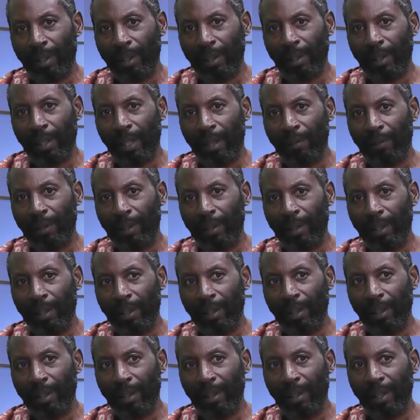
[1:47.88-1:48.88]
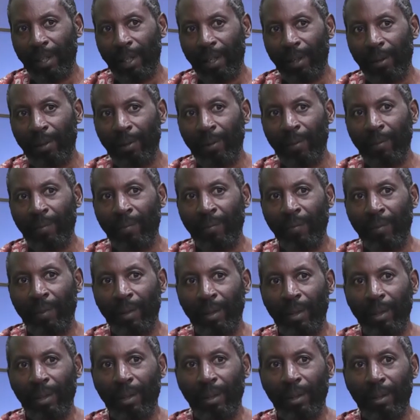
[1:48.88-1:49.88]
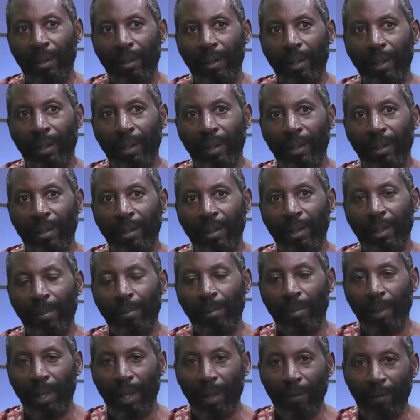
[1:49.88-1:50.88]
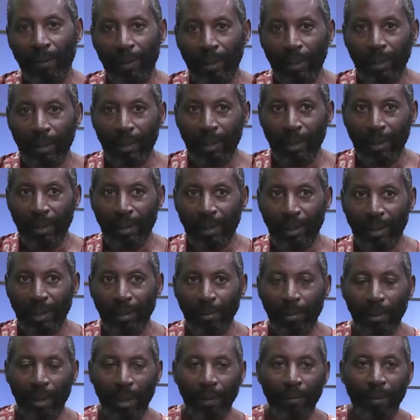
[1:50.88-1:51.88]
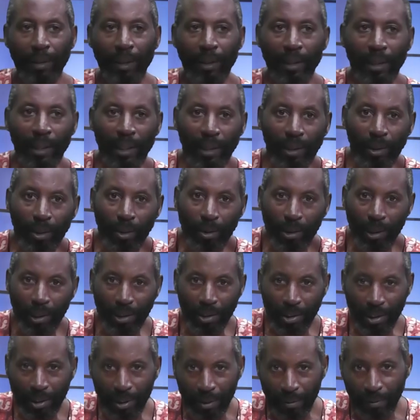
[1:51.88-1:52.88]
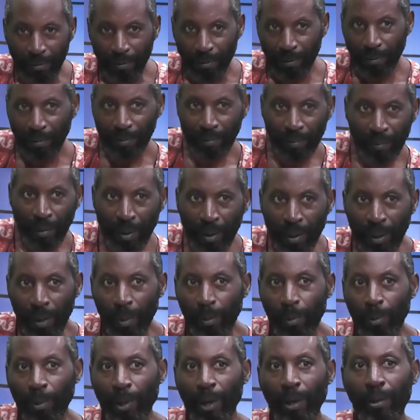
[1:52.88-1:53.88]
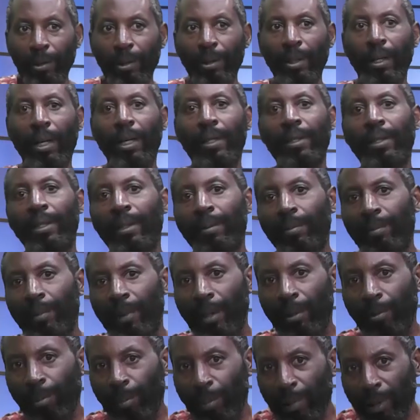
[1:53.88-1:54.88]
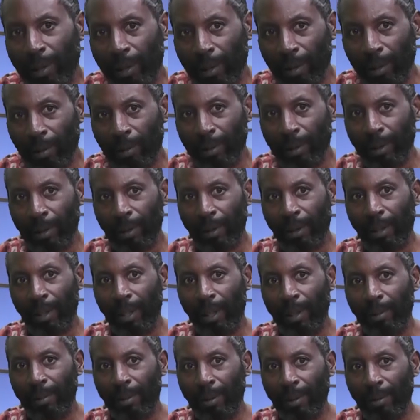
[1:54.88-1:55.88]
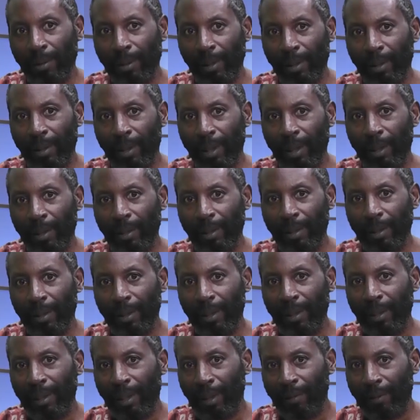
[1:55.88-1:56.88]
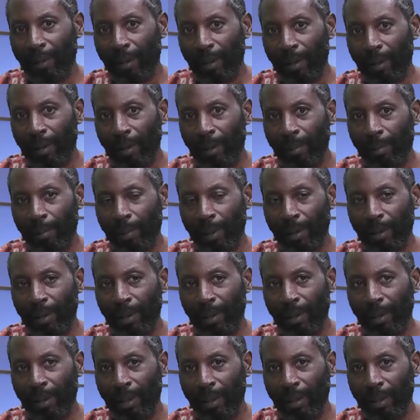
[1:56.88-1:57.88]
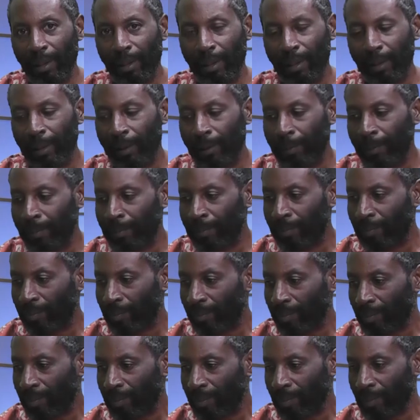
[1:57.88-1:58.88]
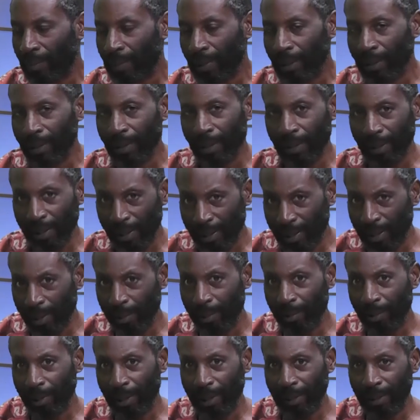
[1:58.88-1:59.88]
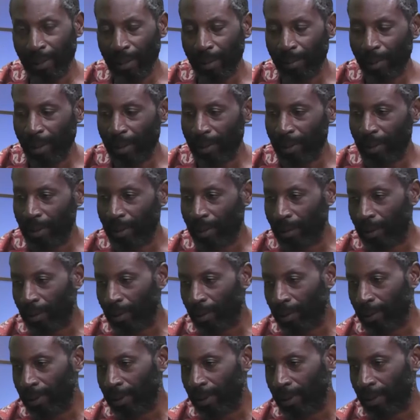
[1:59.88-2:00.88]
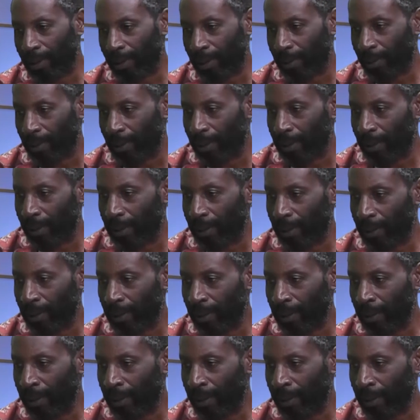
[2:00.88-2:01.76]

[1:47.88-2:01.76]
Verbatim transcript: didn't have a leader, now they seem to have leaders, seem to have a king or a chief whereas in pre-colonial times, those societies didn't have a particular leader. It's a system created by the colonialists when they